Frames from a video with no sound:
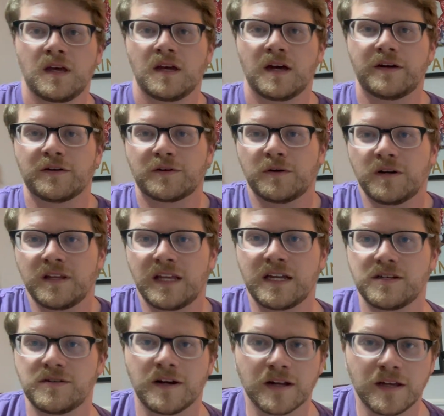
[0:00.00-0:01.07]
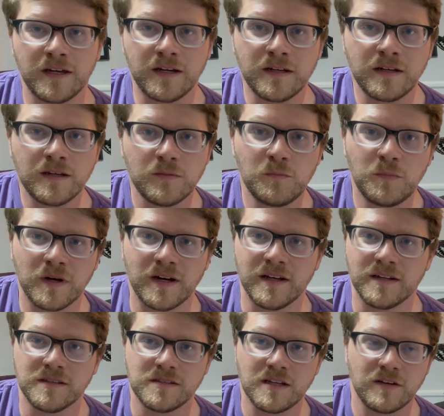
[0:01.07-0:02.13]
I recorded that track in,
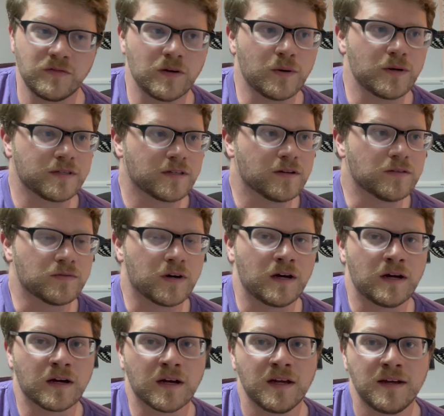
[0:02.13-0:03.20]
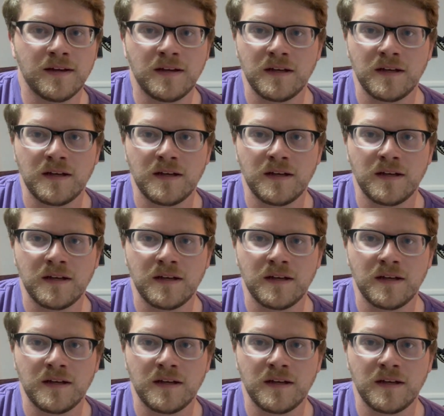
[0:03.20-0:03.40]
but stuff always goes wrong.